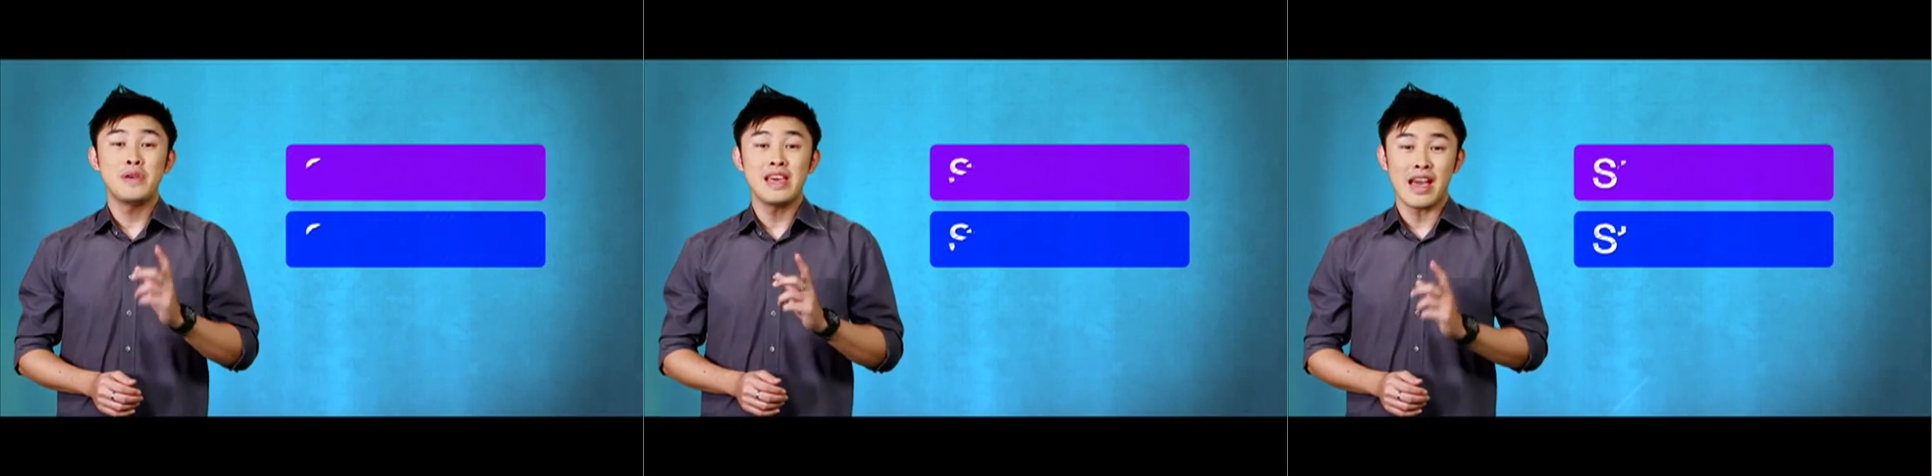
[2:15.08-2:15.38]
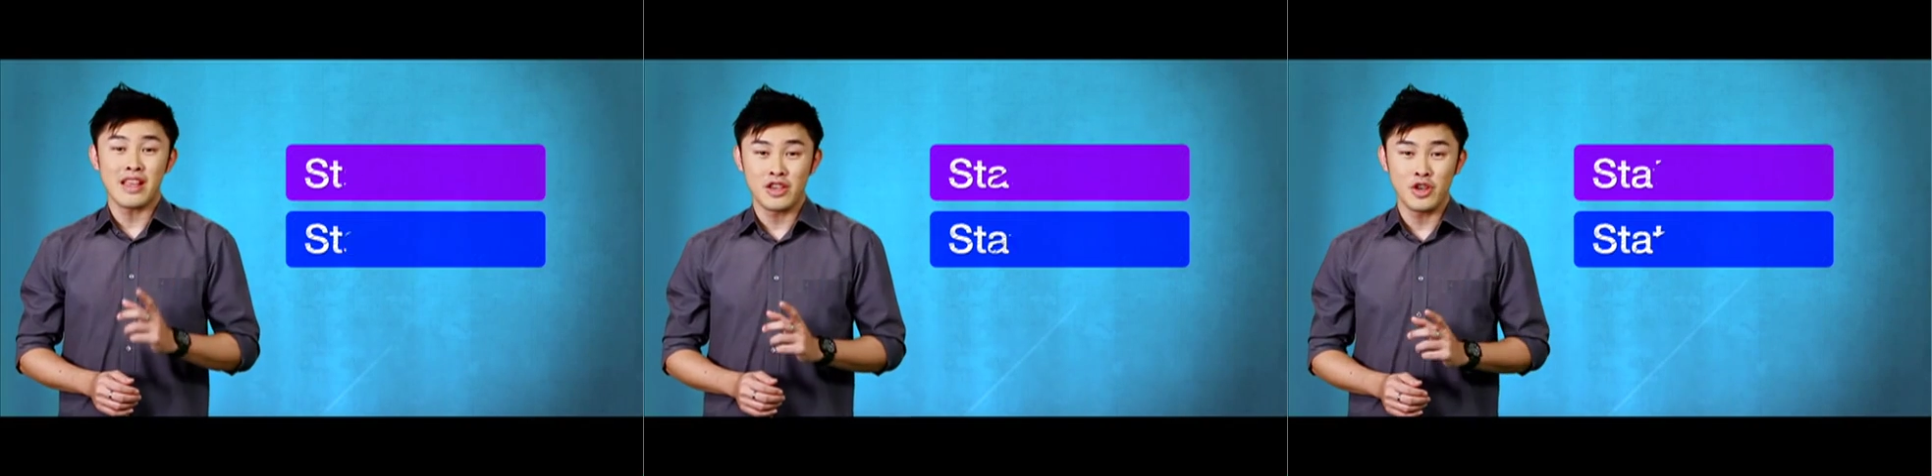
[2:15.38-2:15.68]

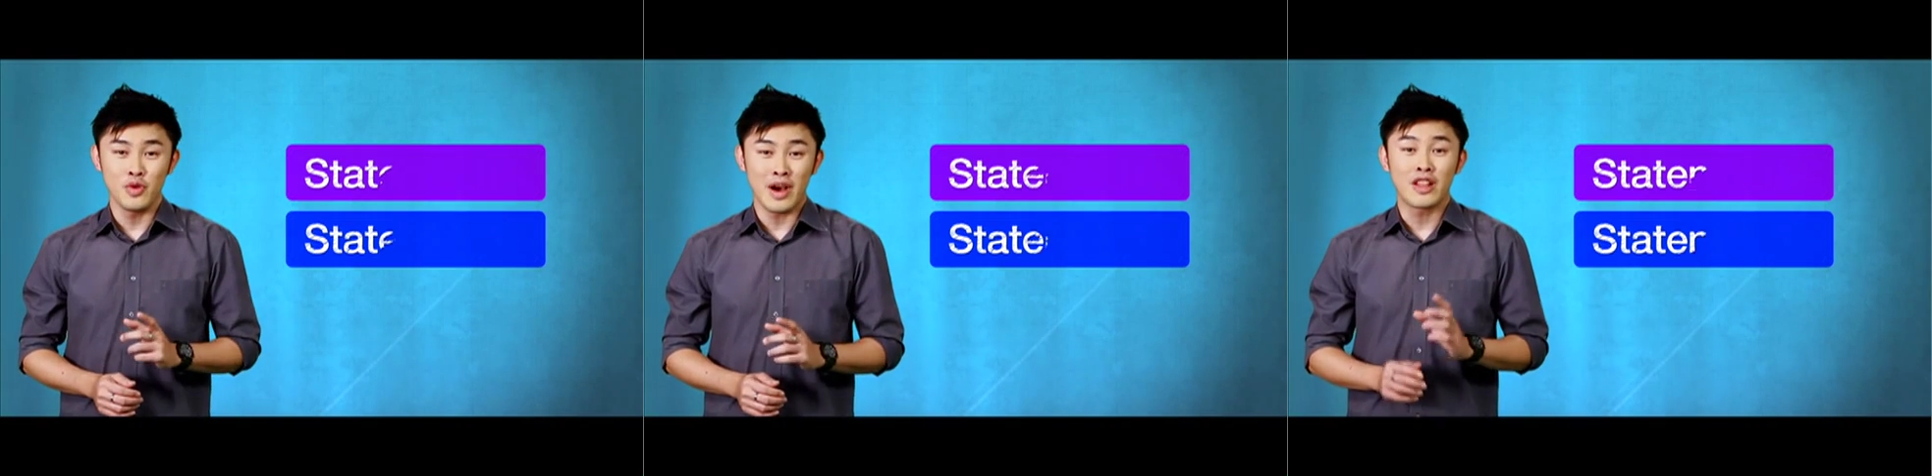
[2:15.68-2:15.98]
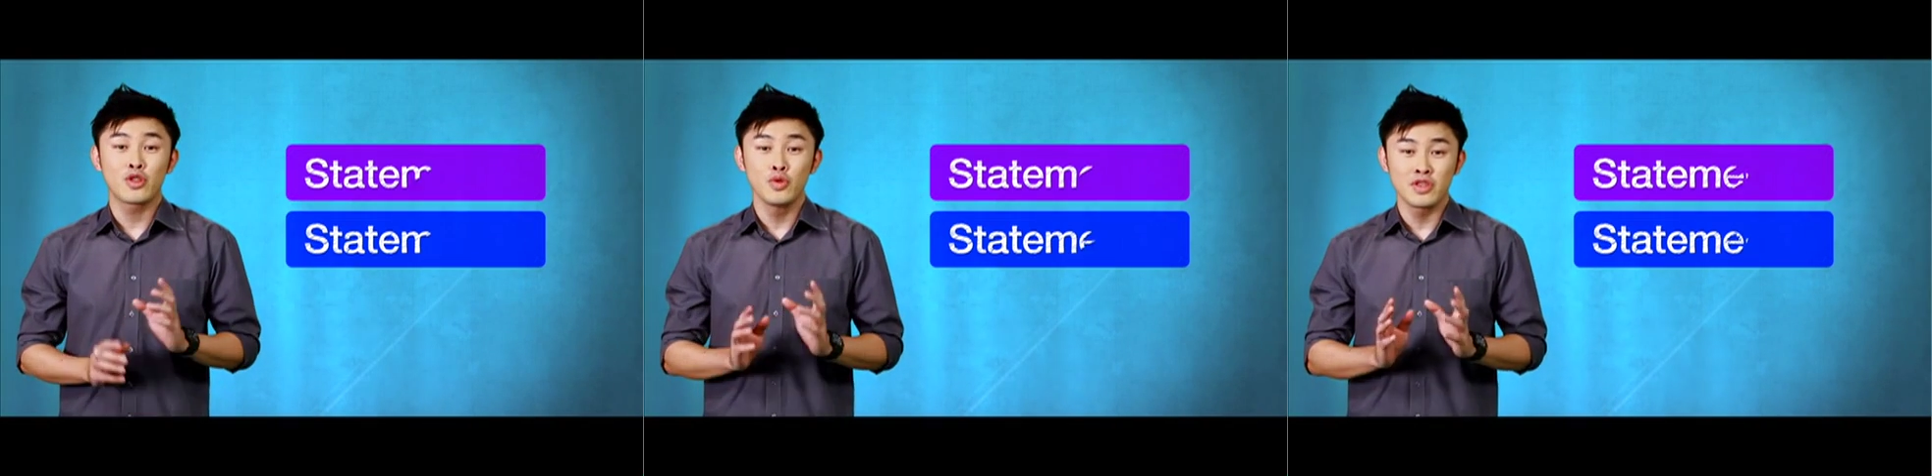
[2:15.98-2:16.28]
P and Q
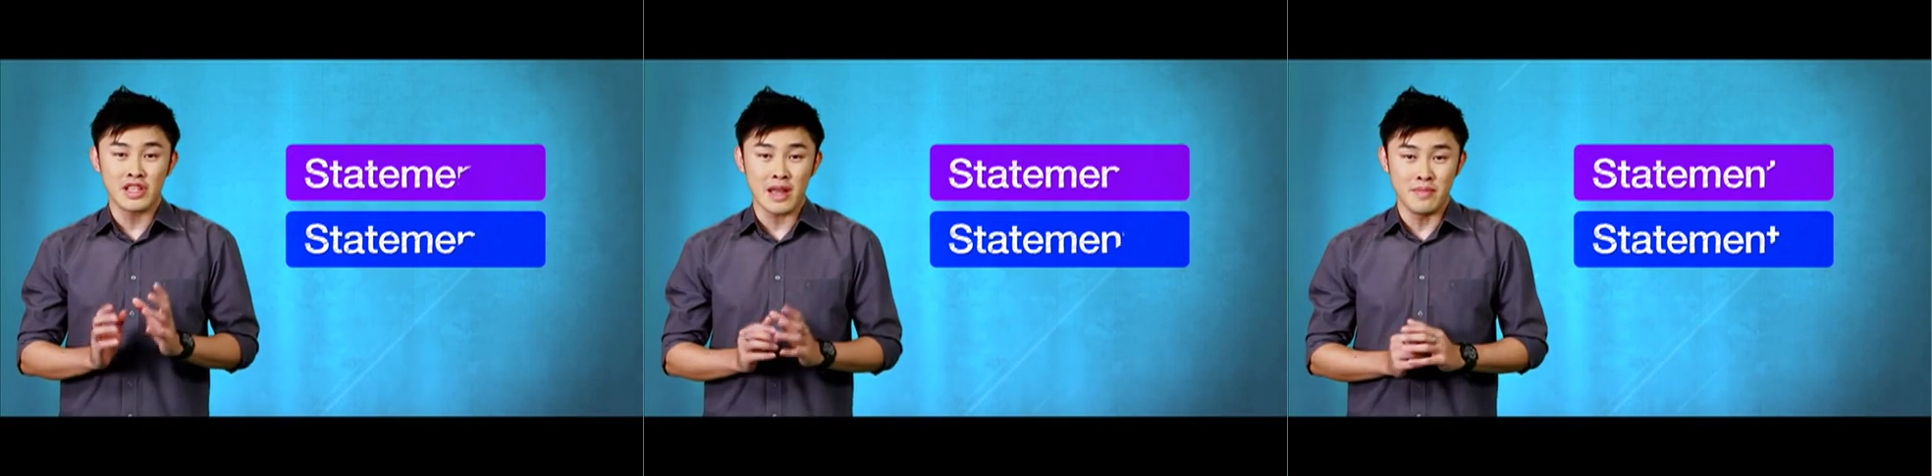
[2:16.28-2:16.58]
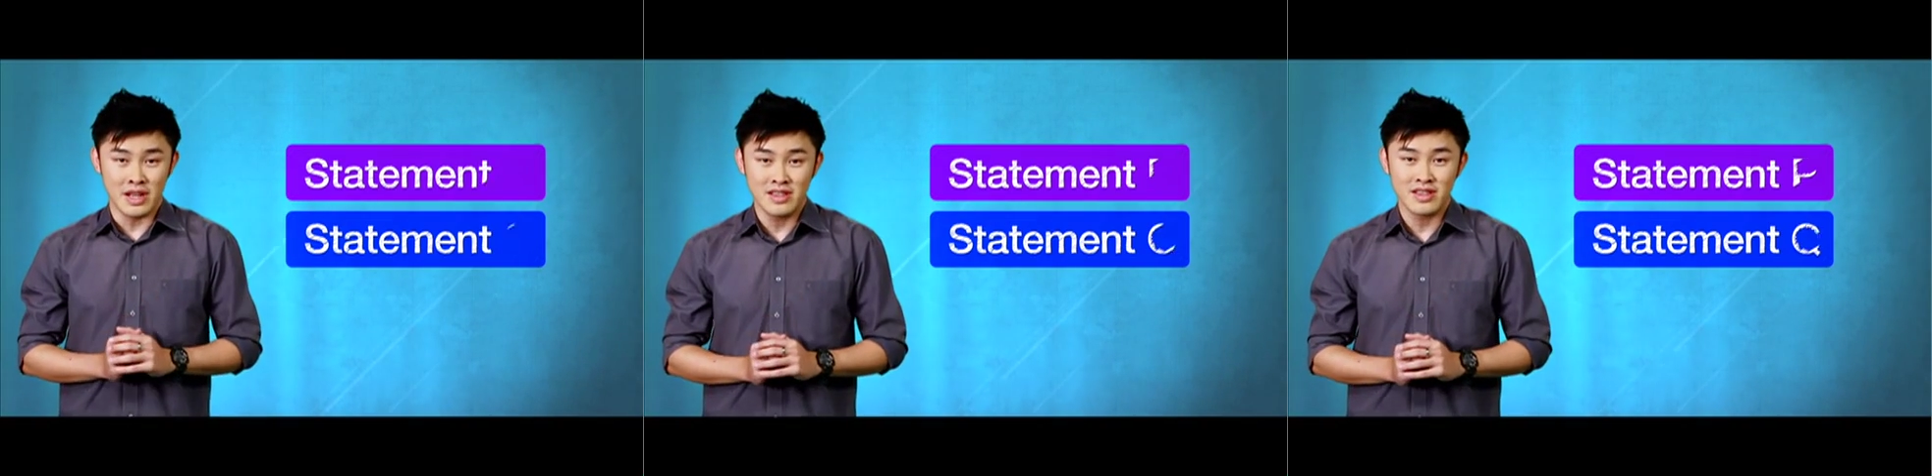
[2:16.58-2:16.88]
are two
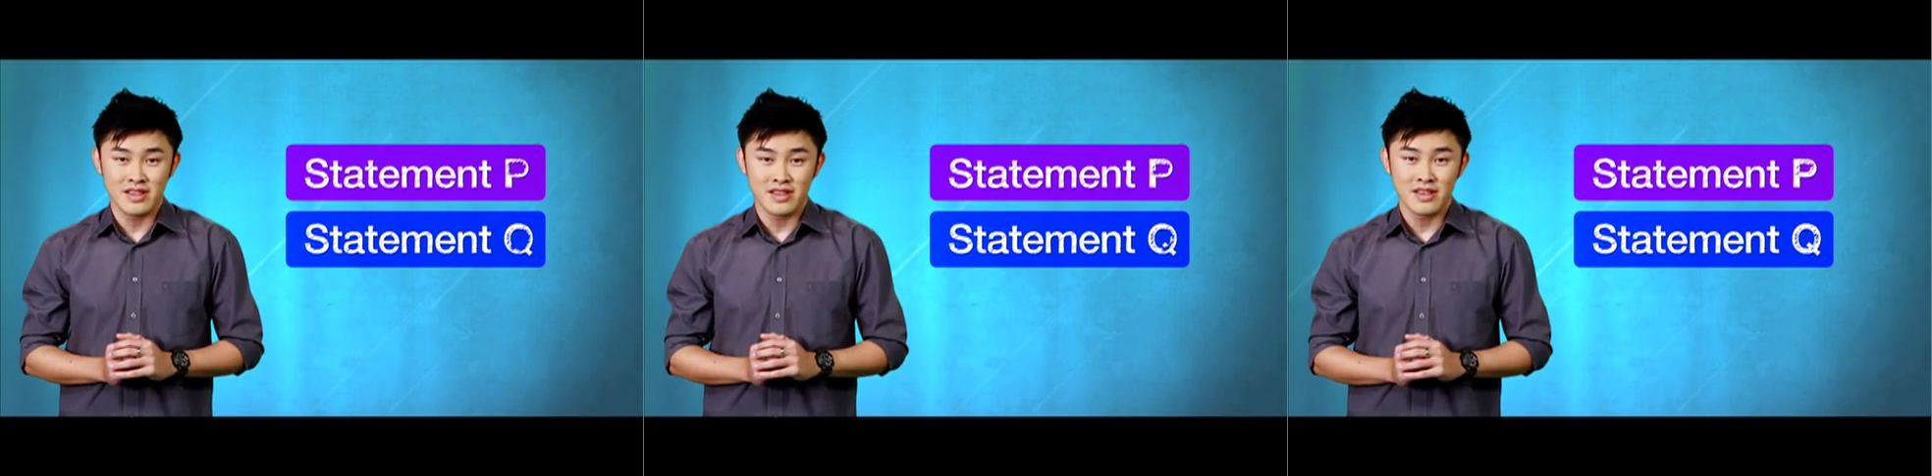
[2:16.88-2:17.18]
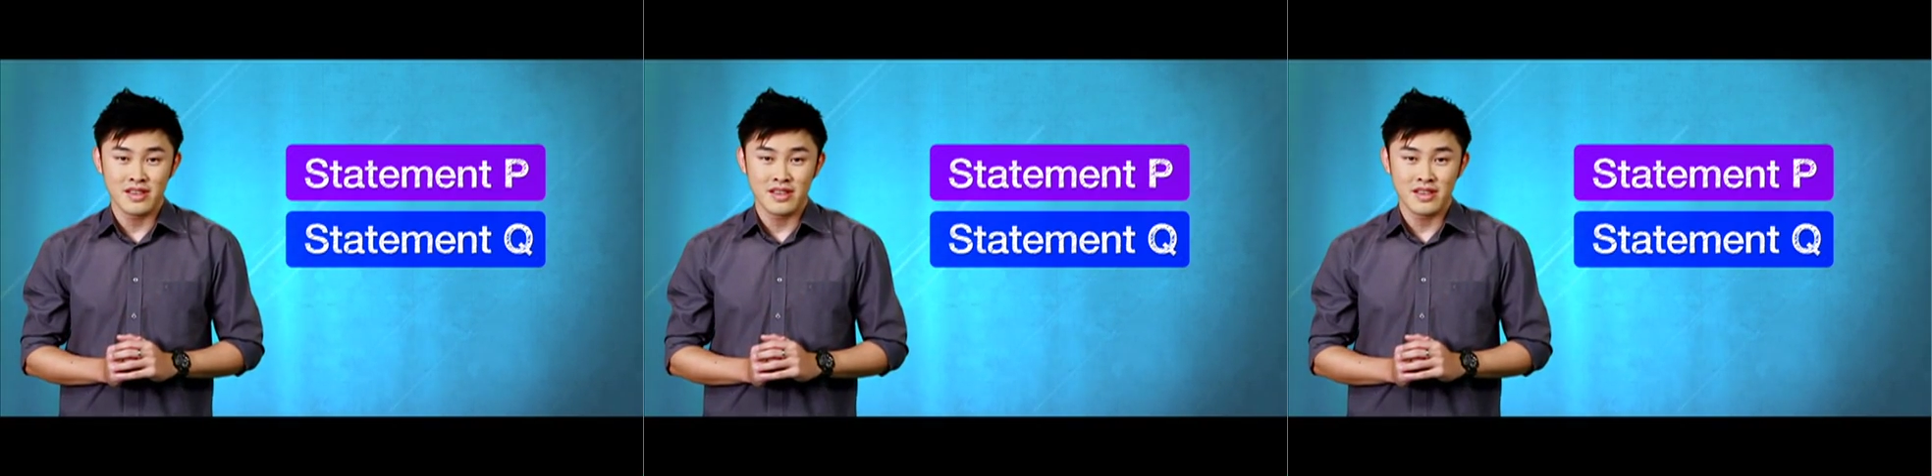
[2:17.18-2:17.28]
statements,